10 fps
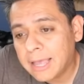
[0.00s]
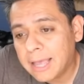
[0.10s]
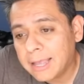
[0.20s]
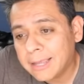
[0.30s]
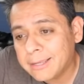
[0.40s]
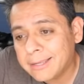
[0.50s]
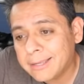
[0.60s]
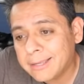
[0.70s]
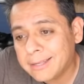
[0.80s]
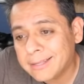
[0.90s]
high
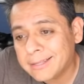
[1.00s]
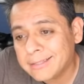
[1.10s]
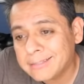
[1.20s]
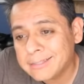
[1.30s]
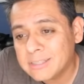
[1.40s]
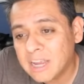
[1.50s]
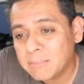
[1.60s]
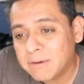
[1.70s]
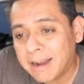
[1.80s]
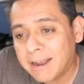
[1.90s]
this
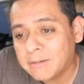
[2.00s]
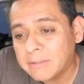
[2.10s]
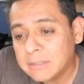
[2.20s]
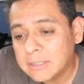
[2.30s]
time around.